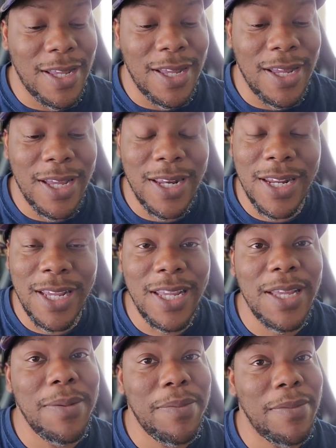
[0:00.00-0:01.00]
And
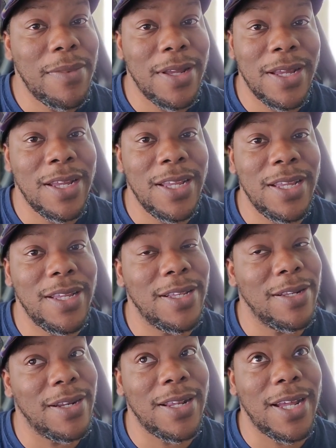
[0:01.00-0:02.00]
he, he,
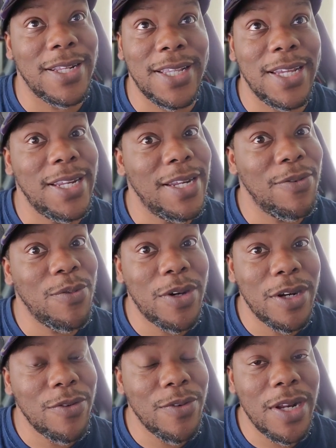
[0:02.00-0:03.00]
like, they didn't
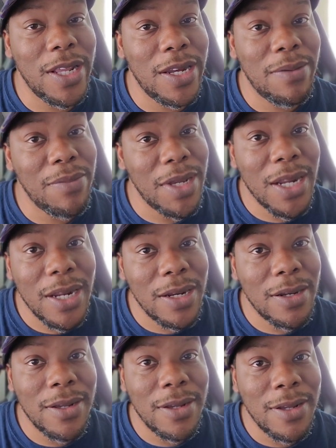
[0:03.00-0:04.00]
want to really admit it
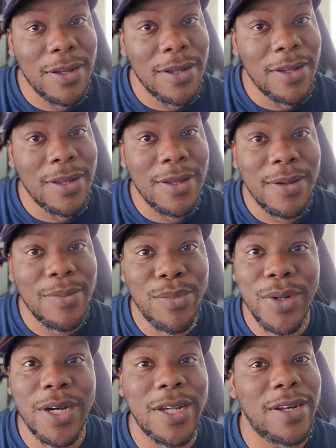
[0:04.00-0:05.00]

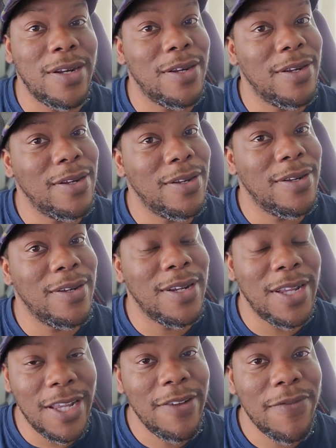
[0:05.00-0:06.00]
but
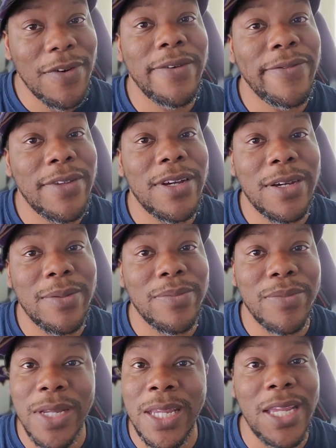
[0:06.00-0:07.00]
he fluffed up.
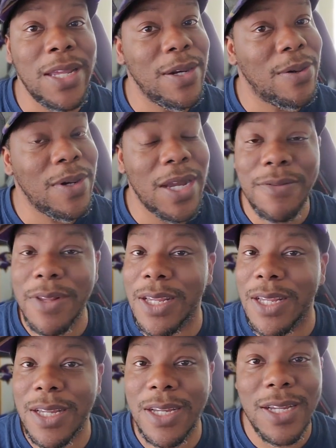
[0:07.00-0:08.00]
But he don't have that
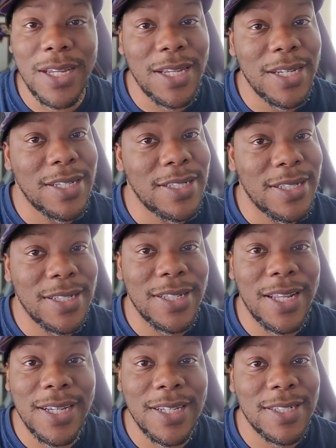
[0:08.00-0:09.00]
uh,
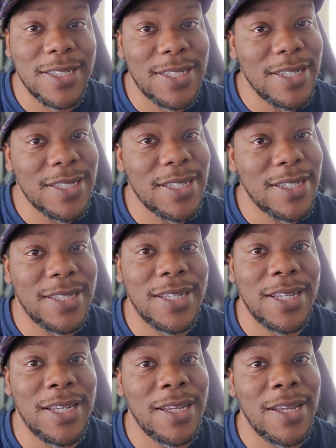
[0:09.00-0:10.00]
that
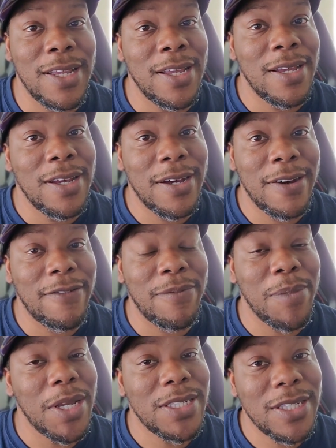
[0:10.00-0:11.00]
consistency of
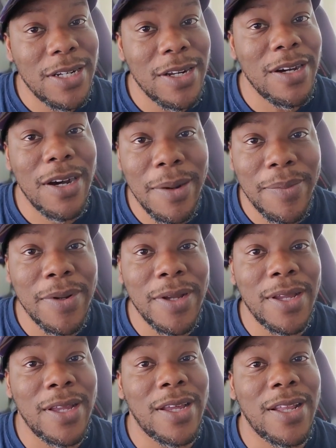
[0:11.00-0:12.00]
messing up
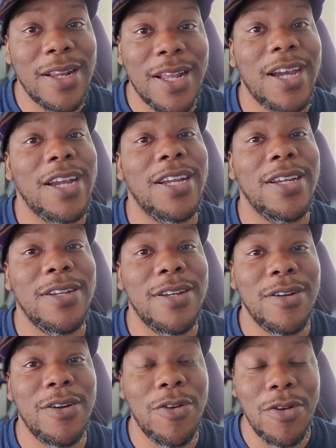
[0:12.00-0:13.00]
like
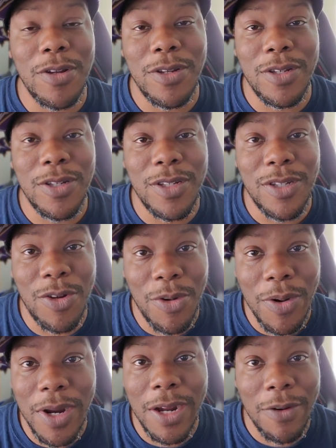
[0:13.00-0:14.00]

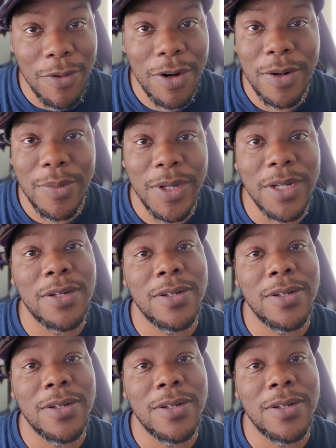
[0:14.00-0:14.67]
Greg Roman.